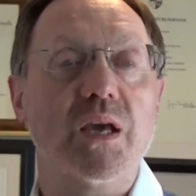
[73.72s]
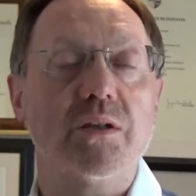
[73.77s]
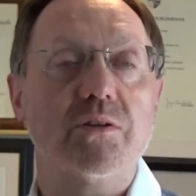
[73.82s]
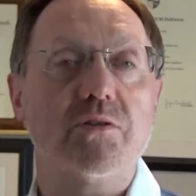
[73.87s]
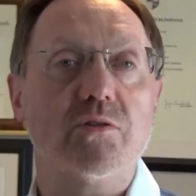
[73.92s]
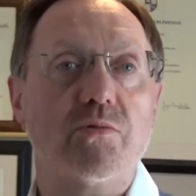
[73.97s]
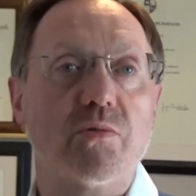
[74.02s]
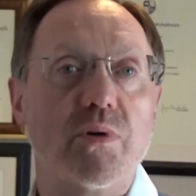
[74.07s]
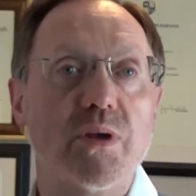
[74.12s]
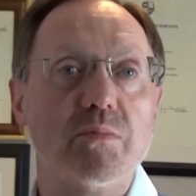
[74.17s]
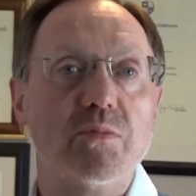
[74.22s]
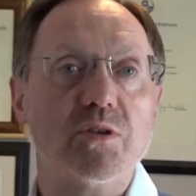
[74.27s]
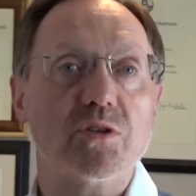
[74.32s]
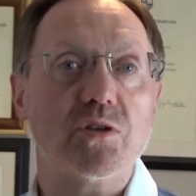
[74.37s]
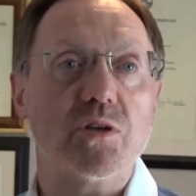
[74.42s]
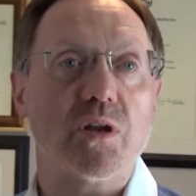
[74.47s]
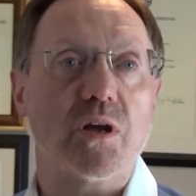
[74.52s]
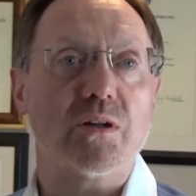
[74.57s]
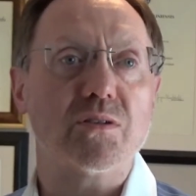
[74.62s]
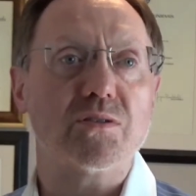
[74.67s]
The agreement
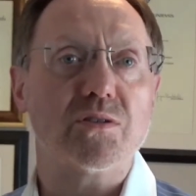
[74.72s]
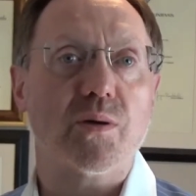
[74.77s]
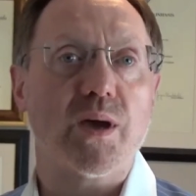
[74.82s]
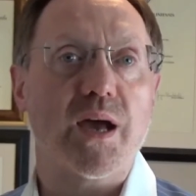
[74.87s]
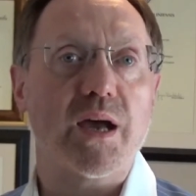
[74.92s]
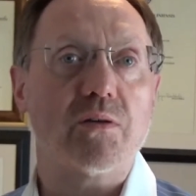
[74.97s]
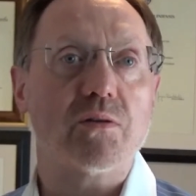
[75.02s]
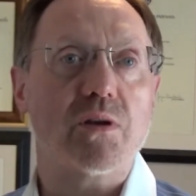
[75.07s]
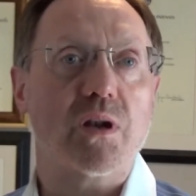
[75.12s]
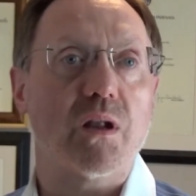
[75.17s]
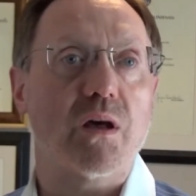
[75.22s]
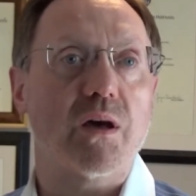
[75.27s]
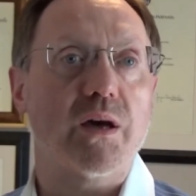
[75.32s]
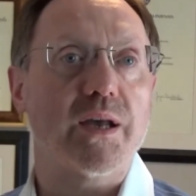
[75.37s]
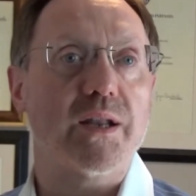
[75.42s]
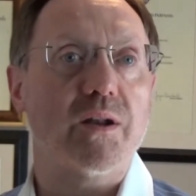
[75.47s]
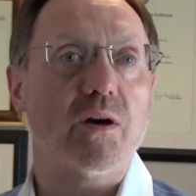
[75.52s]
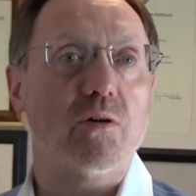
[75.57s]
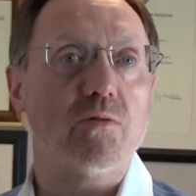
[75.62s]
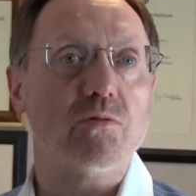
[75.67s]
should also
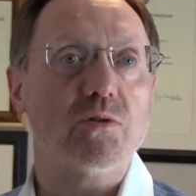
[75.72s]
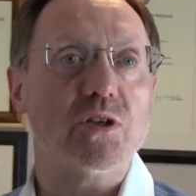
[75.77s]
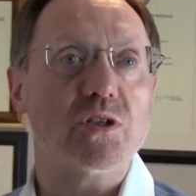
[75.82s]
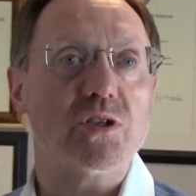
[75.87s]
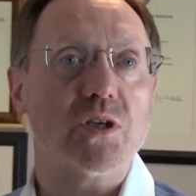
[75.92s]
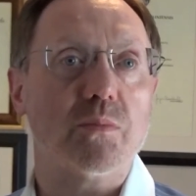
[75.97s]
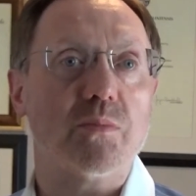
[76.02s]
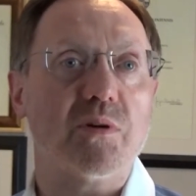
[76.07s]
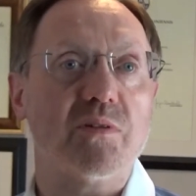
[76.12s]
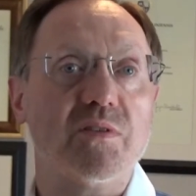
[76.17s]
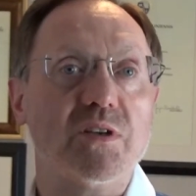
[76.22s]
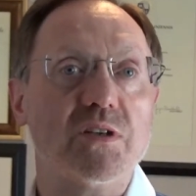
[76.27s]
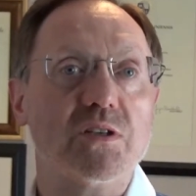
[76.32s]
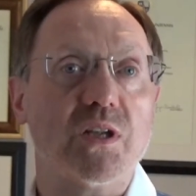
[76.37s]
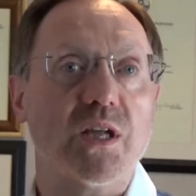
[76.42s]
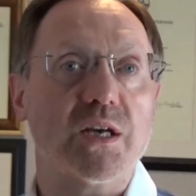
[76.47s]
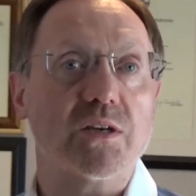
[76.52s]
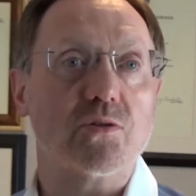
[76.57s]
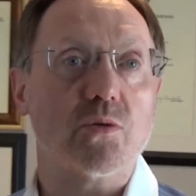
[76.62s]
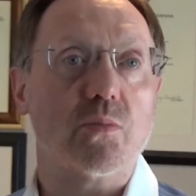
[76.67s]
outline ownership of
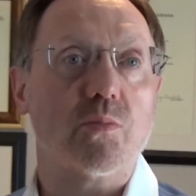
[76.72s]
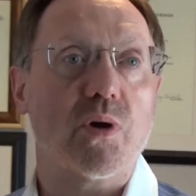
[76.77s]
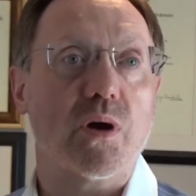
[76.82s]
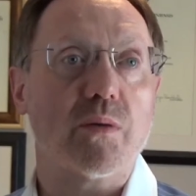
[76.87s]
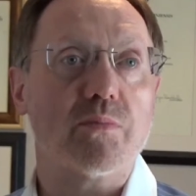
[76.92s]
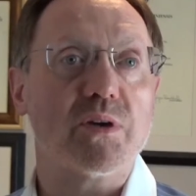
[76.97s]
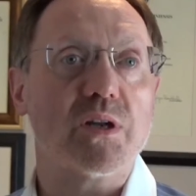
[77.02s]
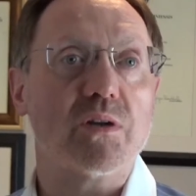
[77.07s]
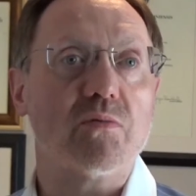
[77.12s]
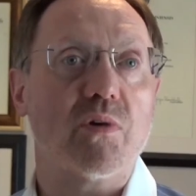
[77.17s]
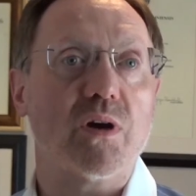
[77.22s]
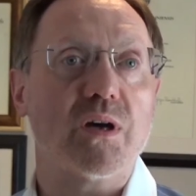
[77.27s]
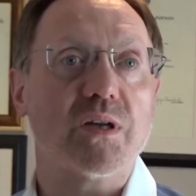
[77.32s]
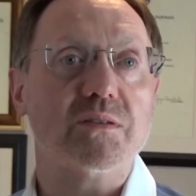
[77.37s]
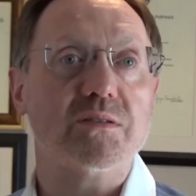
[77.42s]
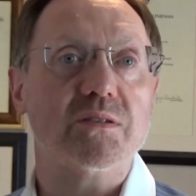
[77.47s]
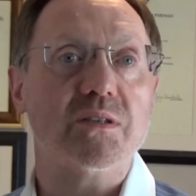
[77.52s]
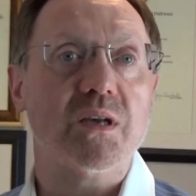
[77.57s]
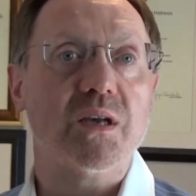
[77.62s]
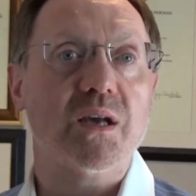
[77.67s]
intellectual property
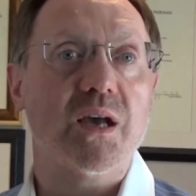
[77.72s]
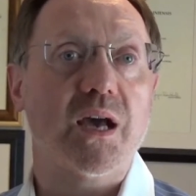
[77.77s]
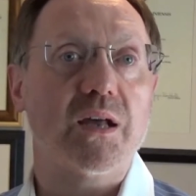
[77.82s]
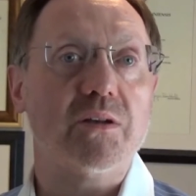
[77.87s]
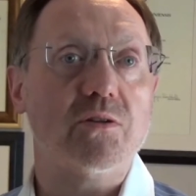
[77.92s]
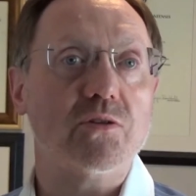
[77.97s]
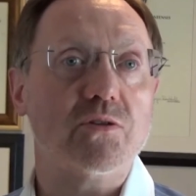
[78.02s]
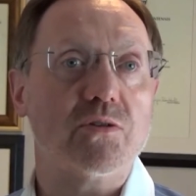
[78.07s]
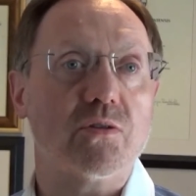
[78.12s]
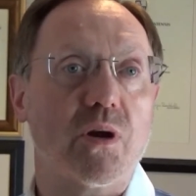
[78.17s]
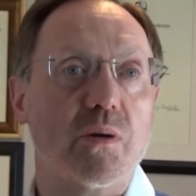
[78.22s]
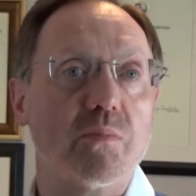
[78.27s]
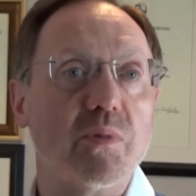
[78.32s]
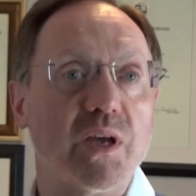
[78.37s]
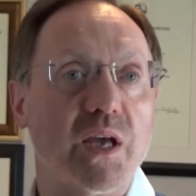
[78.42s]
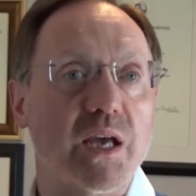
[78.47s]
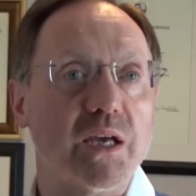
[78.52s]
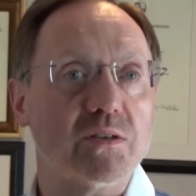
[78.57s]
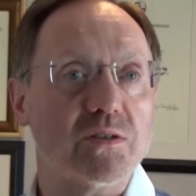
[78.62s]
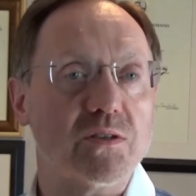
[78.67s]
rights and other
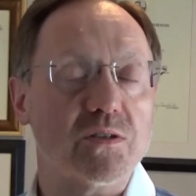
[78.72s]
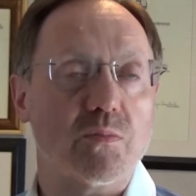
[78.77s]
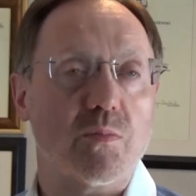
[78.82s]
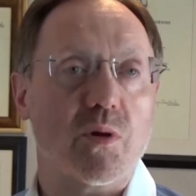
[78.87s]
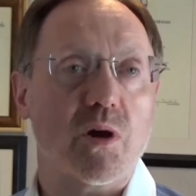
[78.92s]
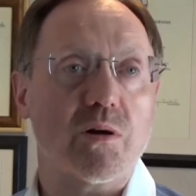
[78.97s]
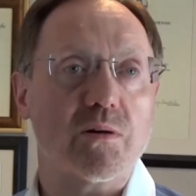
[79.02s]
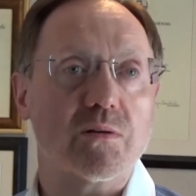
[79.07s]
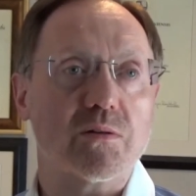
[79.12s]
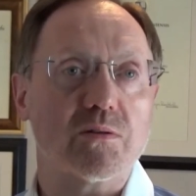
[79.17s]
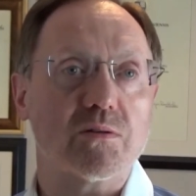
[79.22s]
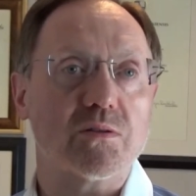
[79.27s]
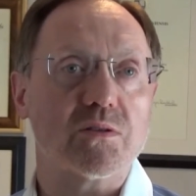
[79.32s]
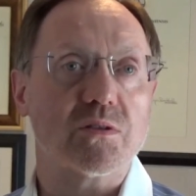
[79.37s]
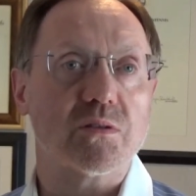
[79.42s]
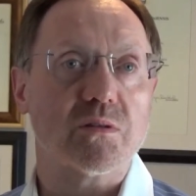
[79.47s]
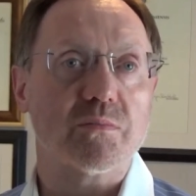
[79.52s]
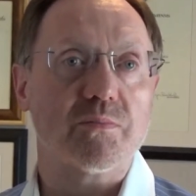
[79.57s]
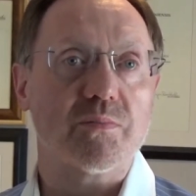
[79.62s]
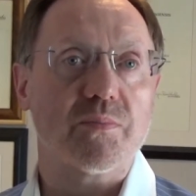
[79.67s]
obligations of partners.
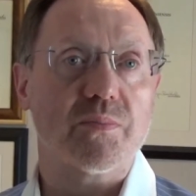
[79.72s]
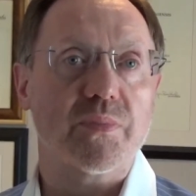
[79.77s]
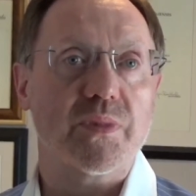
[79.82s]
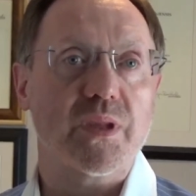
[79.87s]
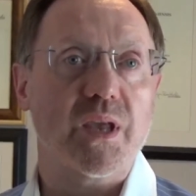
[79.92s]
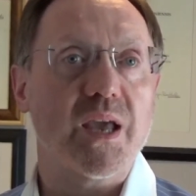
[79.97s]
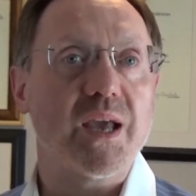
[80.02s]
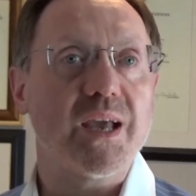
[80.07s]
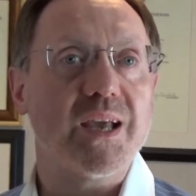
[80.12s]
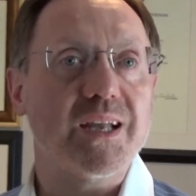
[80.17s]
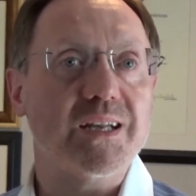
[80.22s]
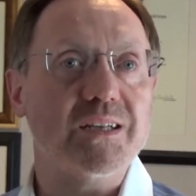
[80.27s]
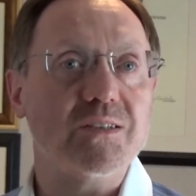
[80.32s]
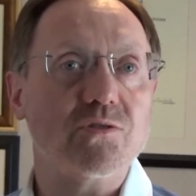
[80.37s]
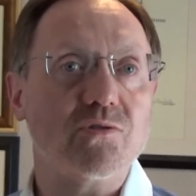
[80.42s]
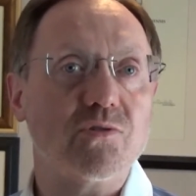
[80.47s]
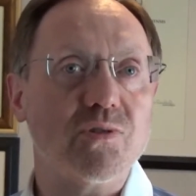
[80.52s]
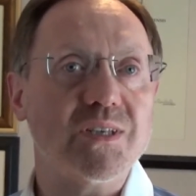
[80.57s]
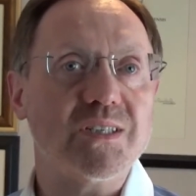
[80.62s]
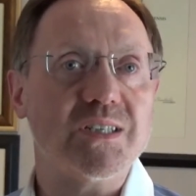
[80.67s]
It is
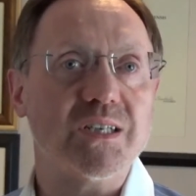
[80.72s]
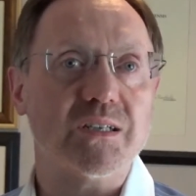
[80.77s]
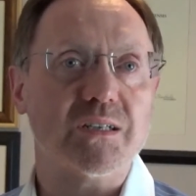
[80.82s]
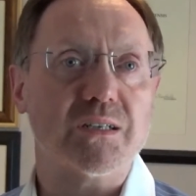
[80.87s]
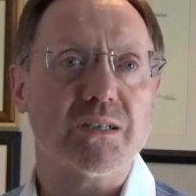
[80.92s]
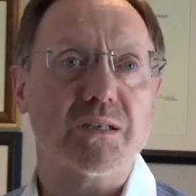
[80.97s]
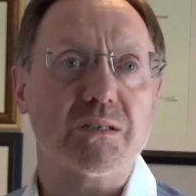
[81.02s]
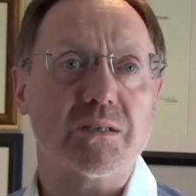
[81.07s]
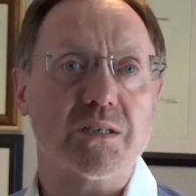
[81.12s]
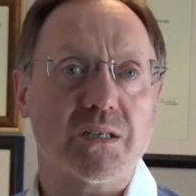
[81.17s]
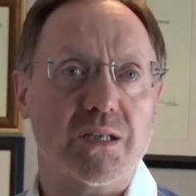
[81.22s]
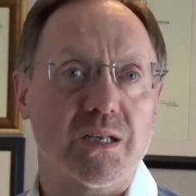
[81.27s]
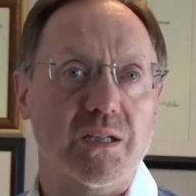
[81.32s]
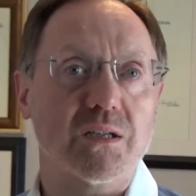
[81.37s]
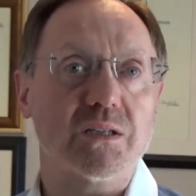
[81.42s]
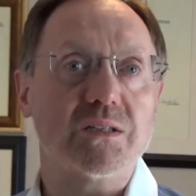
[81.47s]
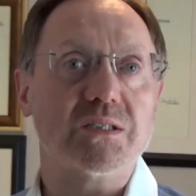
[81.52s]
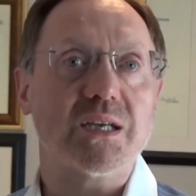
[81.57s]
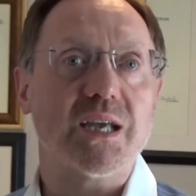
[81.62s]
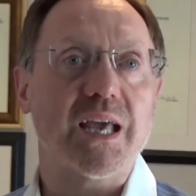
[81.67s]
critical
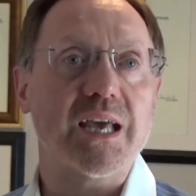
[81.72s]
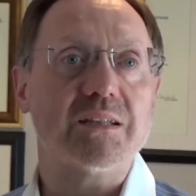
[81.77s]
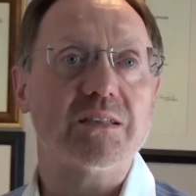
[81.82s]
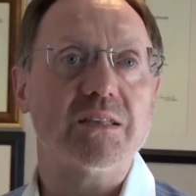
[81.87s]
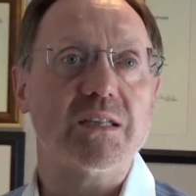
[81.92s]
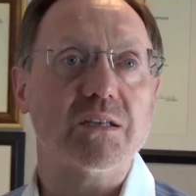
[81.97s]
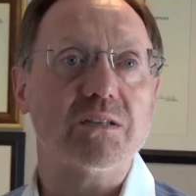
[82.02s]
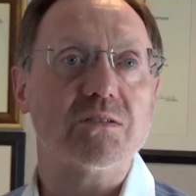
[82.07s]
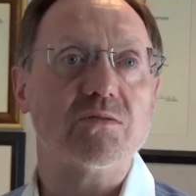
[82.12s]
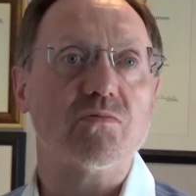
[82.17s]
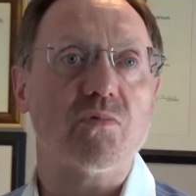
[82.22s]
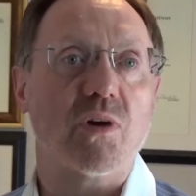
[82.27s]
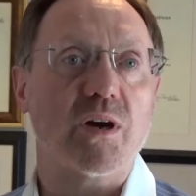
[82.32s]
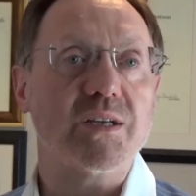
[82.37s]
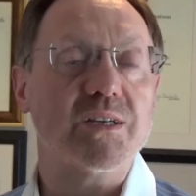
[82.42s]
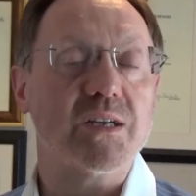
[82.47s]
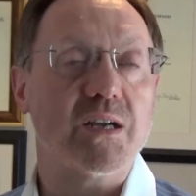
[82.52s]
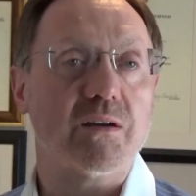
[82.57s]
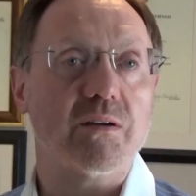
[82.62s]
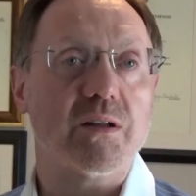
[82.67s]
to get this
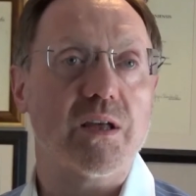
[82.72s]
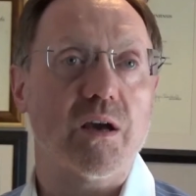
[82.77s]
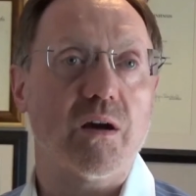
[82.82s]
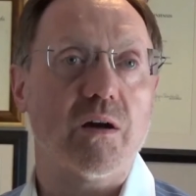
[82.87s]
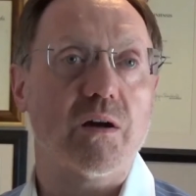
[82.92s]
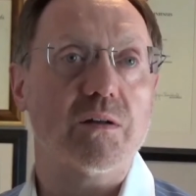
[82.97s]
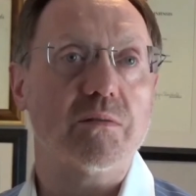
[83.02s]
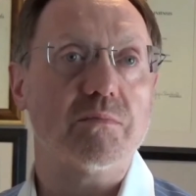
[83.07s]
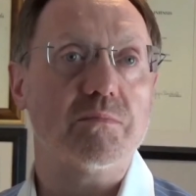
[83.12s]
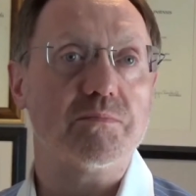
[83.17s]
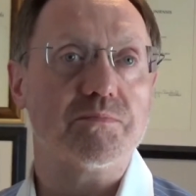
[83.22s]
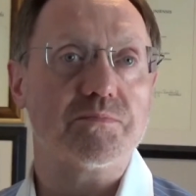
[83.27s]
right early on.